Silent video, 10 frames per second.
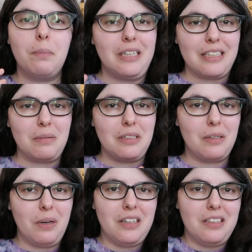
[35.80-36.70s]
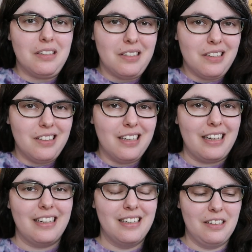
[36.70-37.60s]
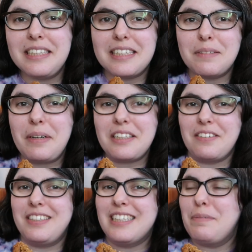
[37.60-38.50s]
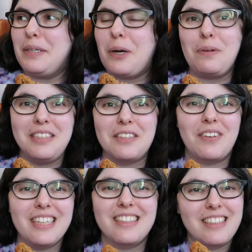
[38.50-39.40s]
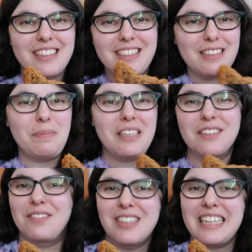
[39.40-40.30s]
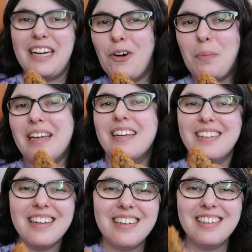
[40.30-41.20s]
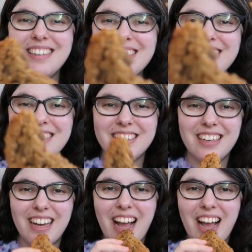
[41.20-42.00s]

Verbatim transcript: but just lands you on a good cookie. It just smells of cinnamon oats and raisins. It smells really homey. Cheers.